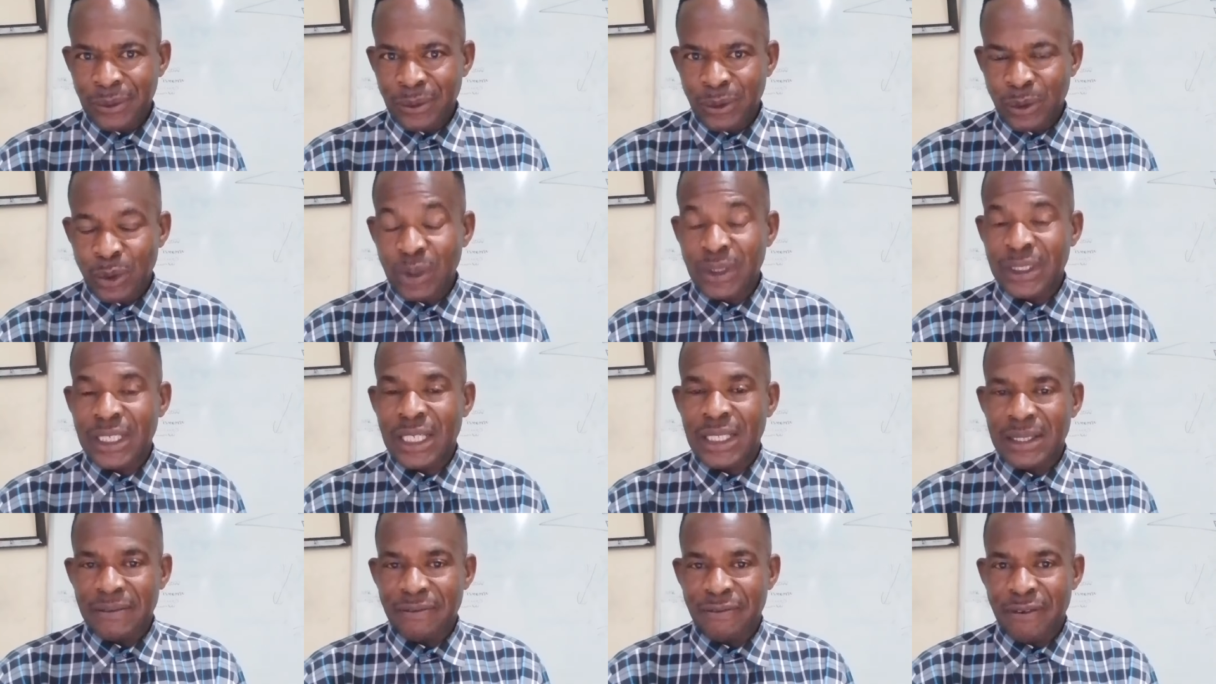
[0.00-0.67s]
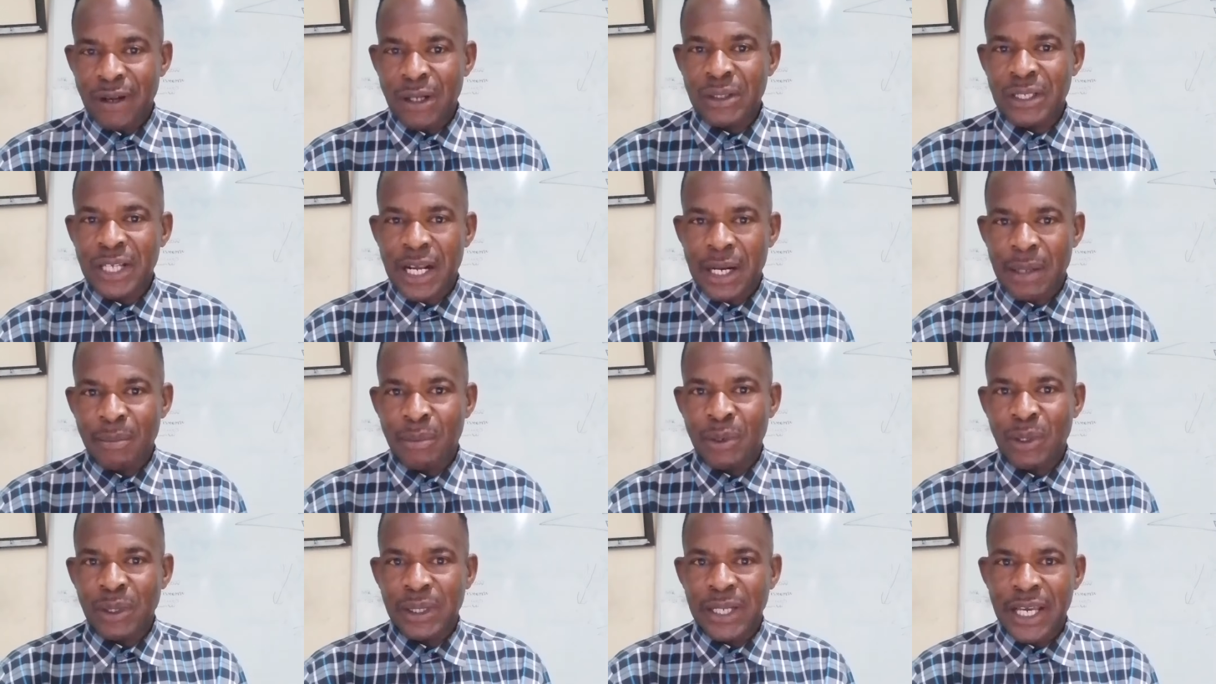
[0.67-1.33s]
Those are the
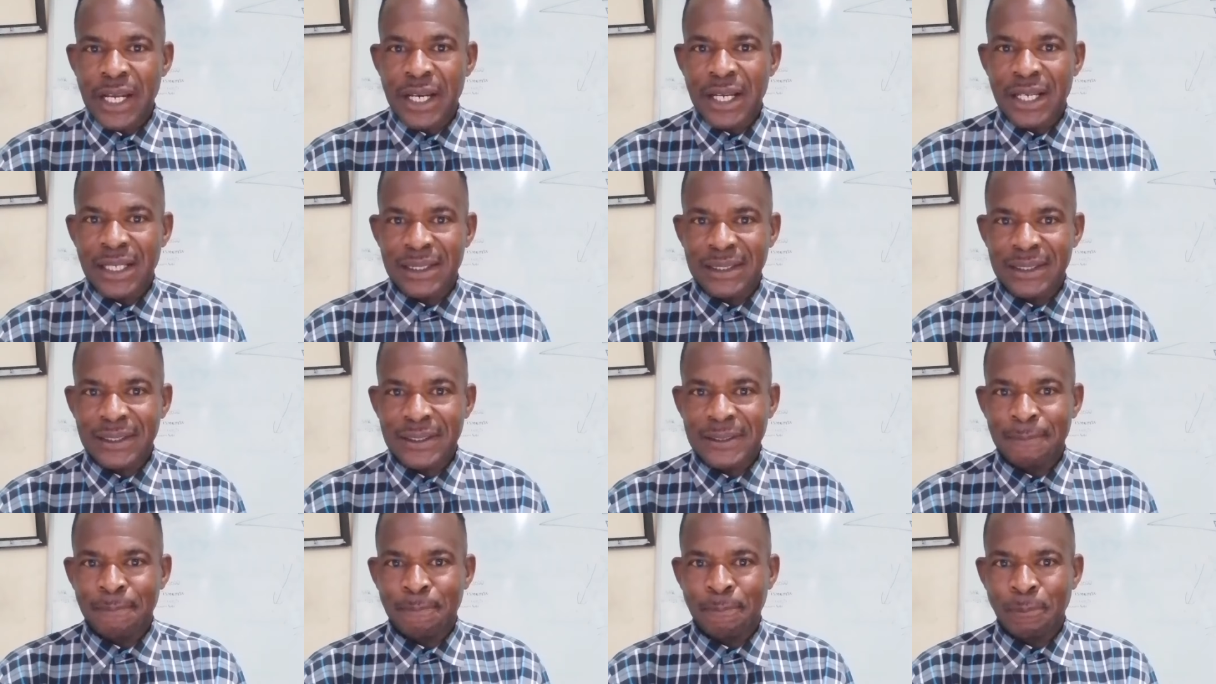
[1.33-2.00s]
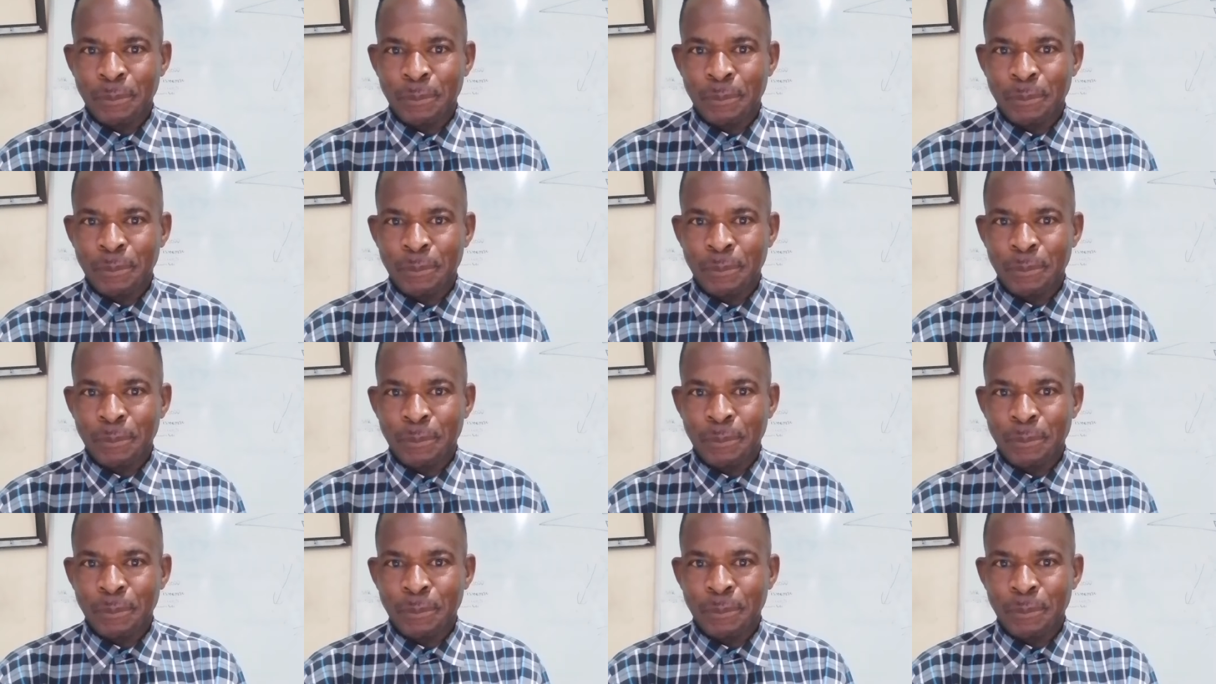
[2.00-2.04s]
vulnerable areas,